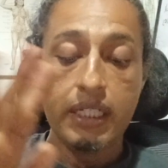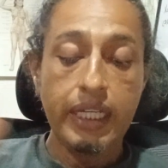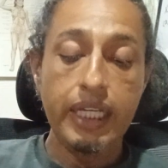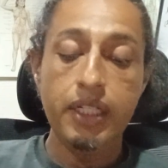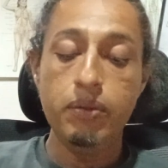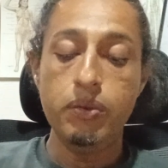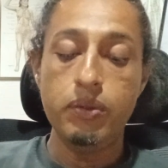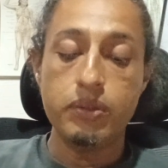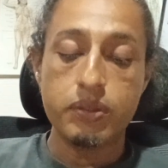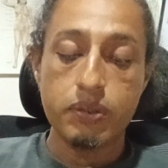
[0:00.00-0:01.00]
Any
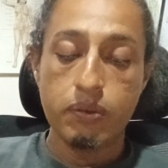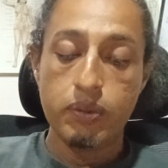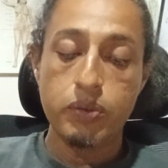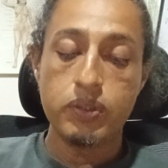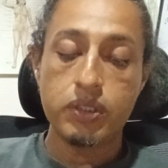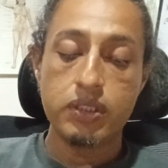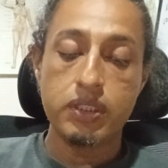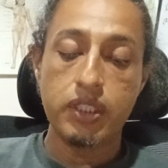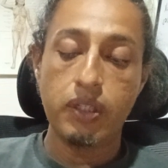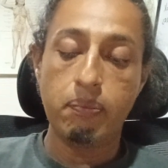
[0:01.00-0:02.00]
rules which was
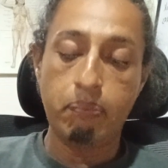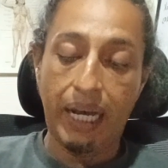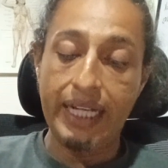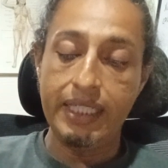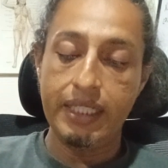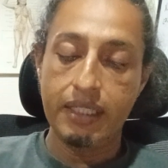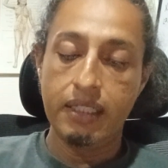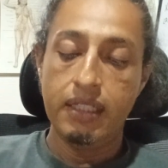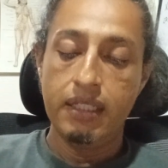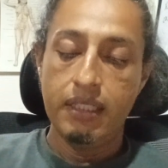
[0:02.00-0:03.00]
considered binding
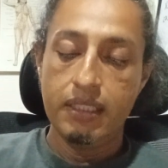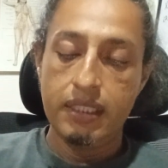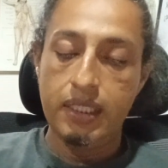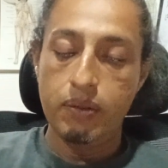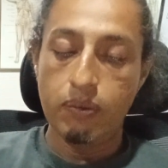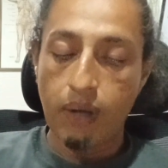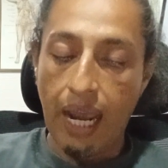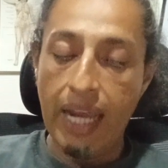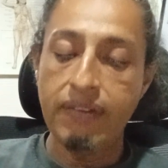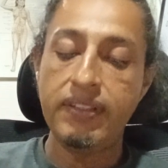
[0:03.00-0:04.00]

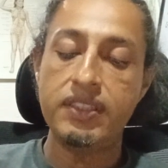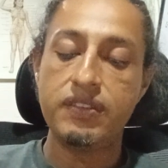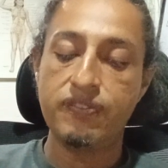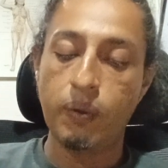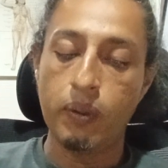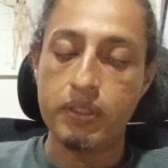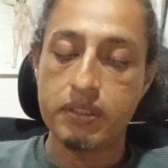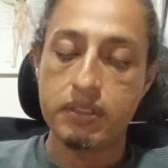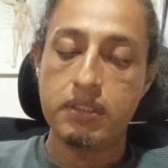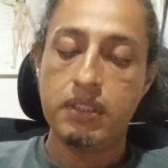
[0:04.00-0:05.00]
derived its
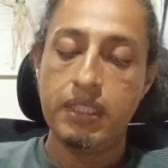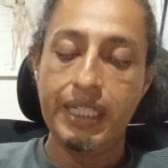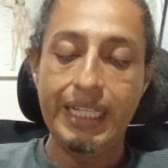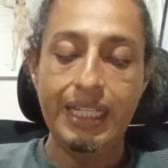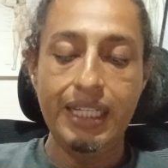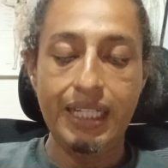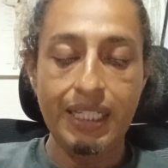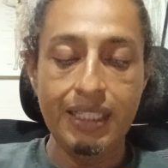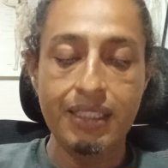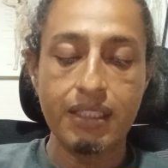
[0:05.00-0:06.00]
force
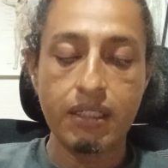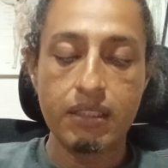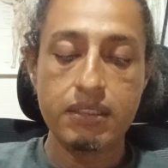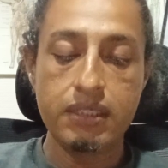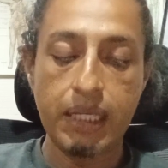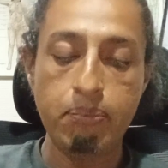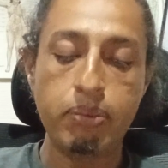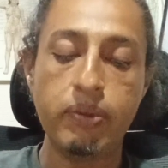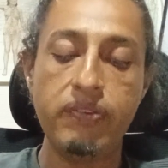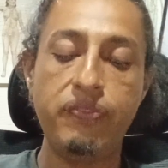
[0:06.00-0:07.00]
in the
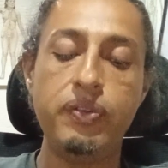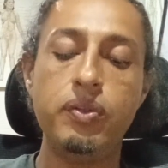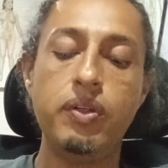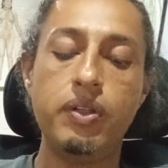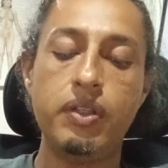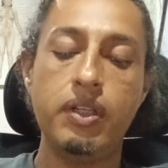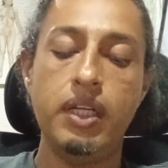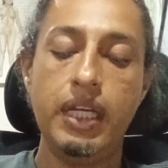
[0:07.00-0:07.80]
contemporary feudal